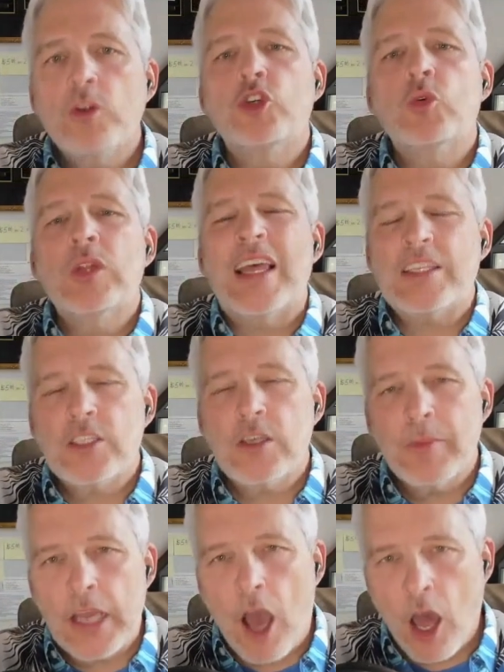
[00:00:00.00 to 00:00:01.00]
let somebody
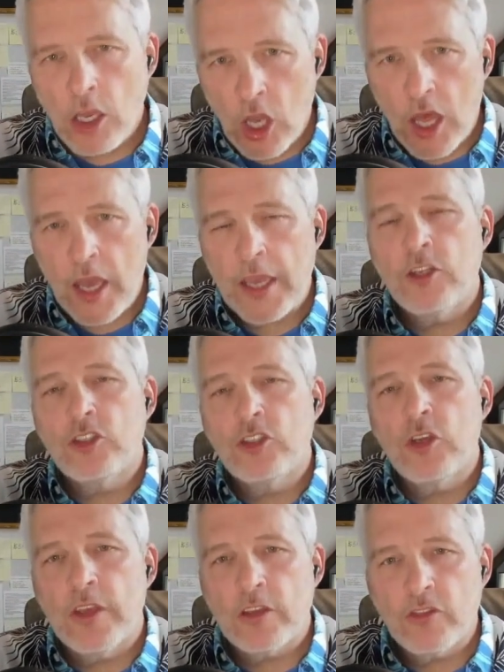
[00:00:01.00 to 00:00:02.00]
online do the
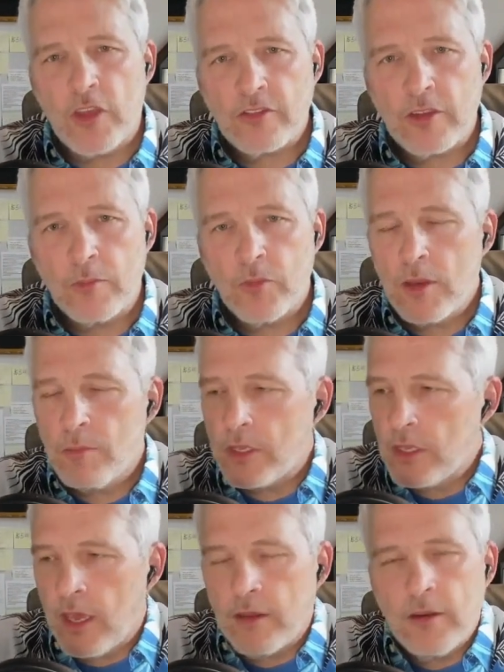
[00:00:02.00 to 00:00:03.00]
exact same thing? But yet,